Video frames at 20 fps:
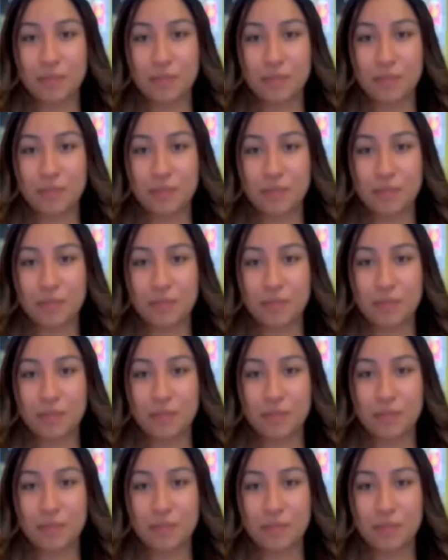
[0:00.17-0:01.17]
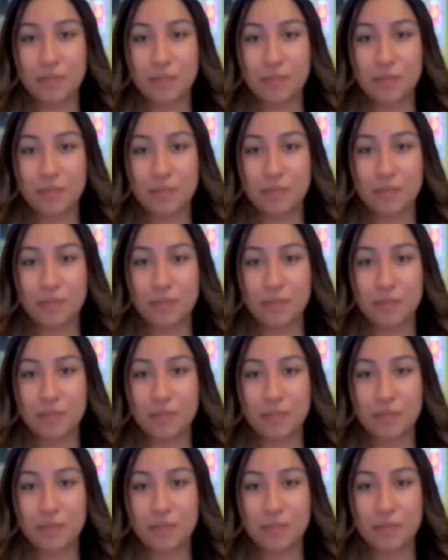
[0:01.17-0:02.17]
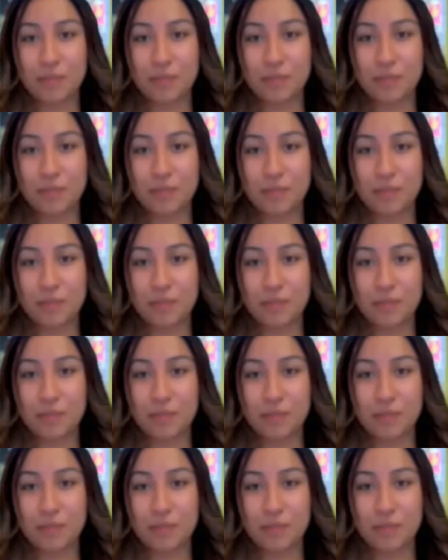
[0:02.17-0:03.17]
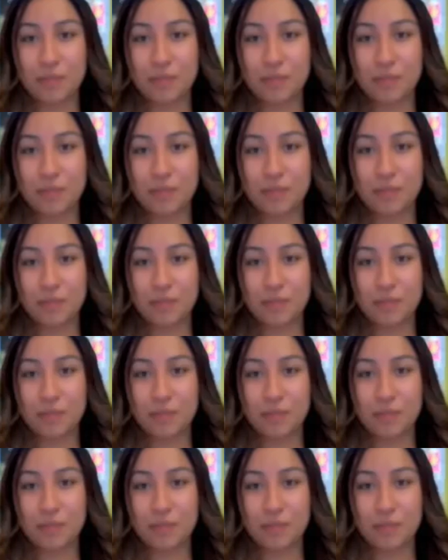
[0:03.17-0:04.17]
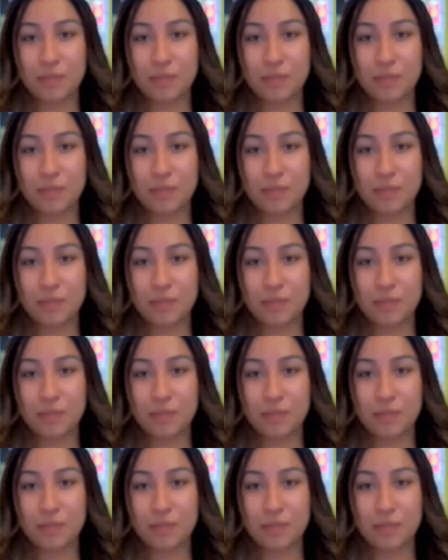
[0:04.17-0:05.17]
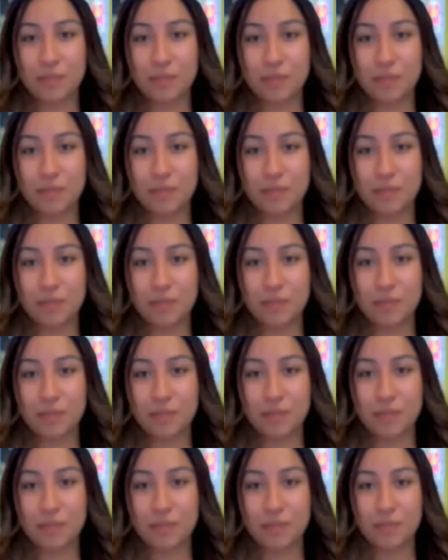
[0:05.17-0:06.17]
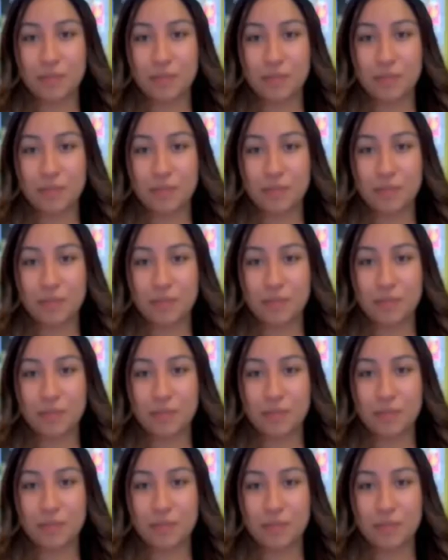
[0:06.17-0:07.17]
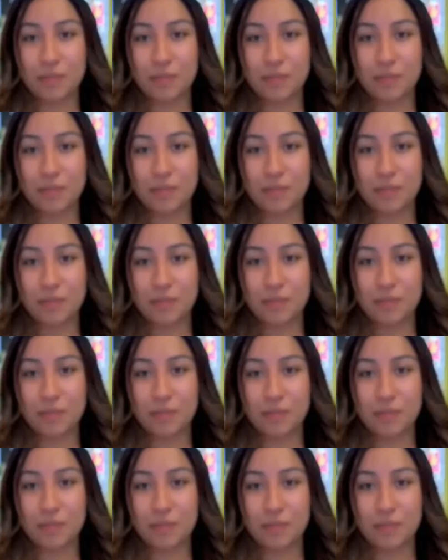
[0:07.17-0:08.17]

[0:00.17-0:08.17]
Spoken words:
This person isn't speaking.